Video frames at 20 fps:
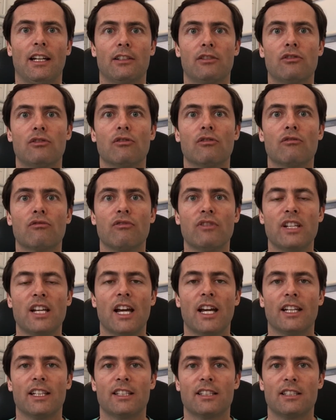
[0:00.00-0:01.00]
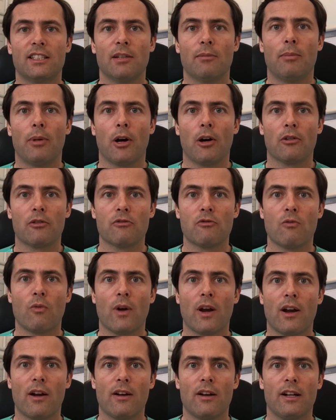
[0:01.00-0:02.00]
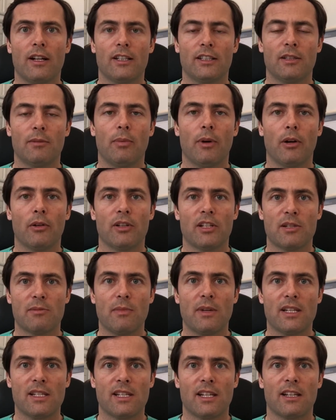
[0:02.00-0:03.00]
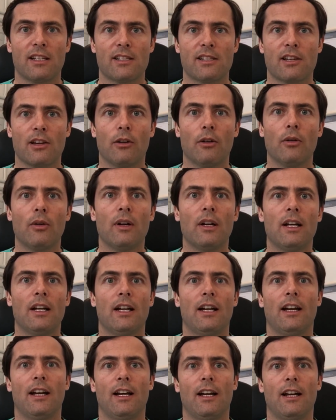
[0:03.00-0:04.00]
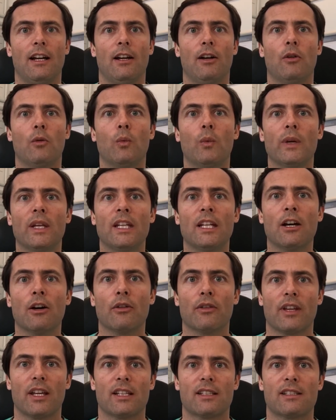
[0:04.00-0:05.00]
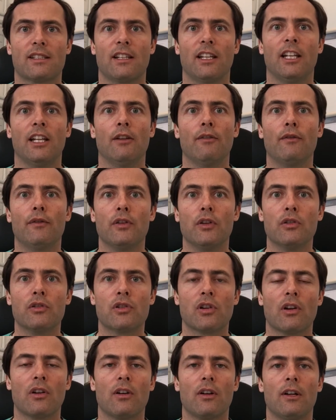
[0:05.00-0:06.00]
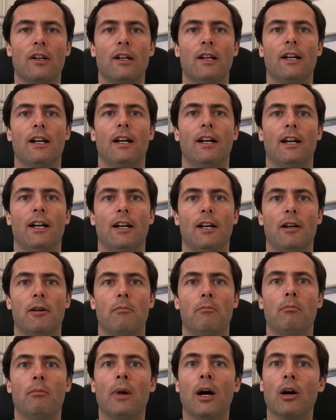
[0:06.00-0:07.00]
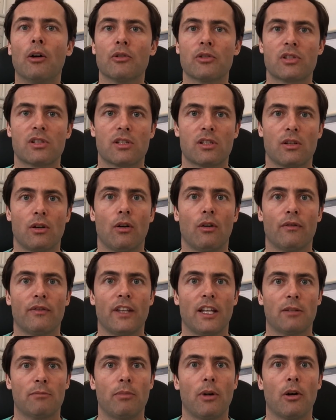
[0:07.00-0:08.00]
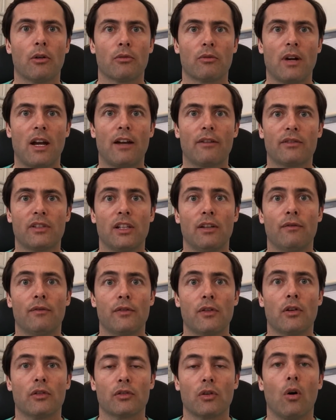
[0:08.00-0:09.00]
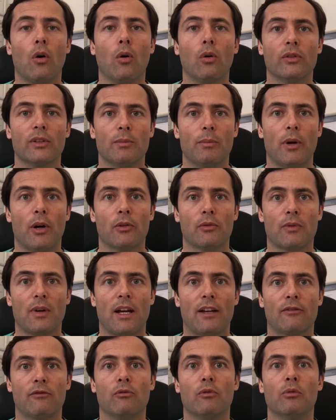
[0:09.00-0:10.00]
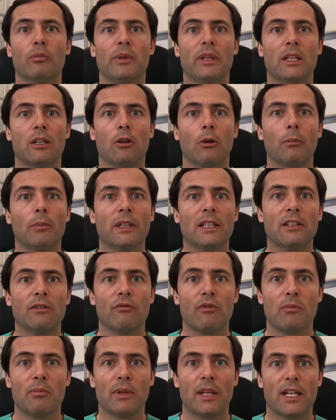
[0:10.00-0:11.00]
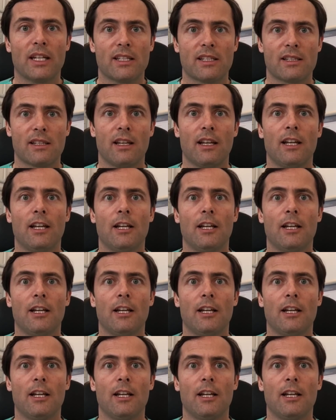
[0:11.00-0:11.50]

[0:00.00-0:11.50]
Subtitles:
to create the bone where the bone is missing. So we know that in the future most of that bone graft, if not all the bone graft, will be completely replaced